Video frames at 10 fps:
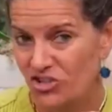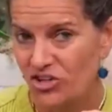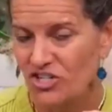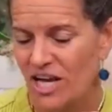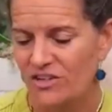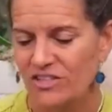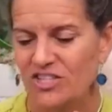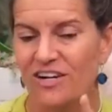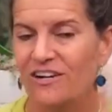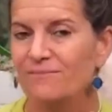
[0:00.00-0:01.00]
sugar challenge
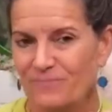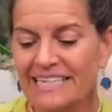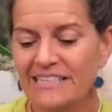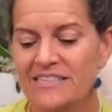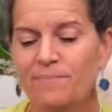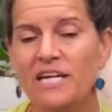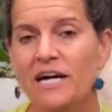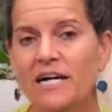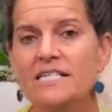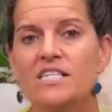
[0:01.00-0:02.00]
here is that
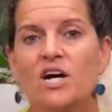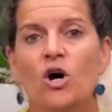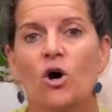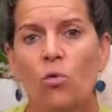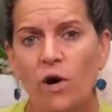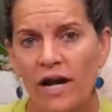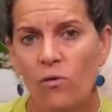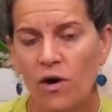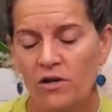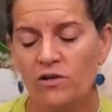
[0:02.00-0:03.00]
because what I
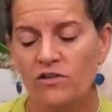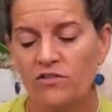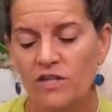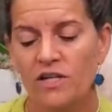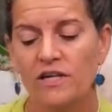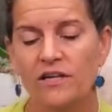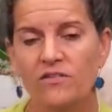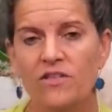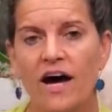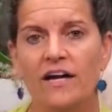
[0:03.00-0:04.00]
want you to see
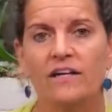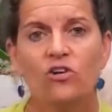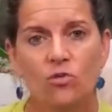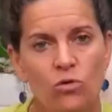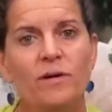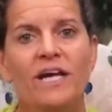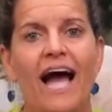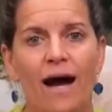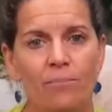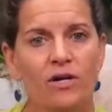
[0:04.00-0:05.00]
is that you will be
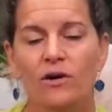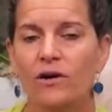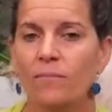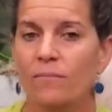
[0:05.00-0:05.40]
happier.